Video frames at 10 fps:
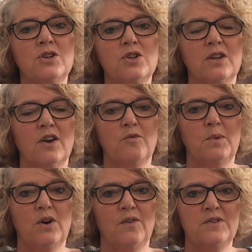to the
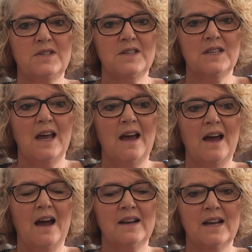government offices there,
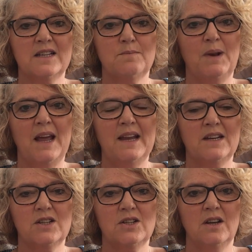and
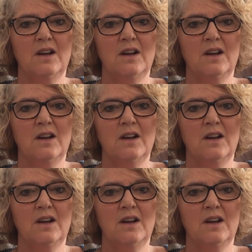explained